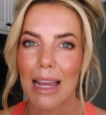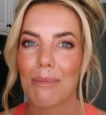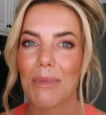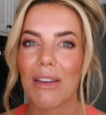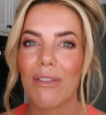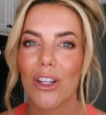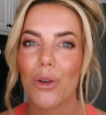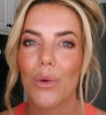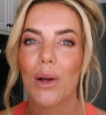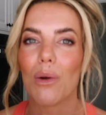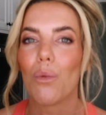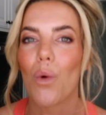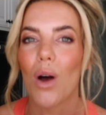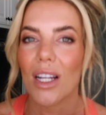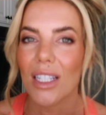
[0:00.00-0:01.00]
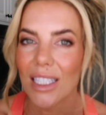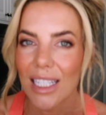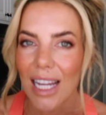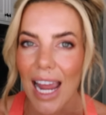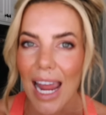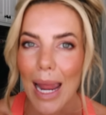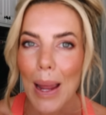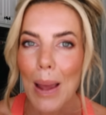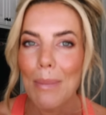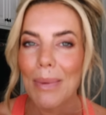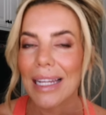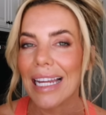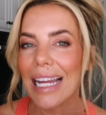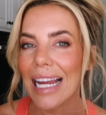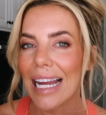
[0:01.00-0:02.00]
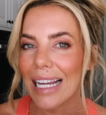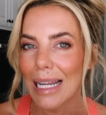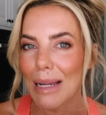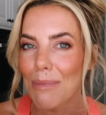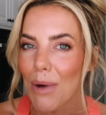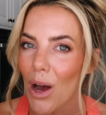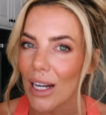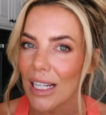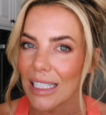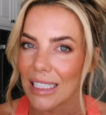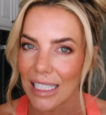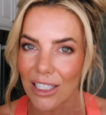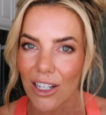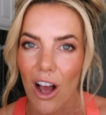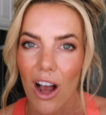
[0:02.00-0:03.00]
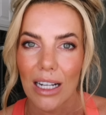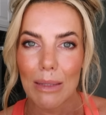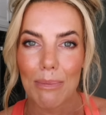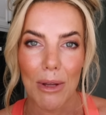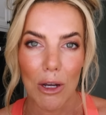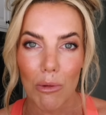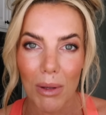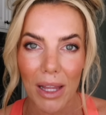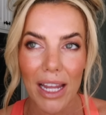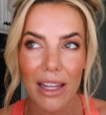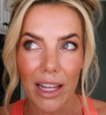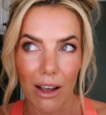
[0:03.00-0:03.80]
I'm giving you a one day bikini body detox meal plan,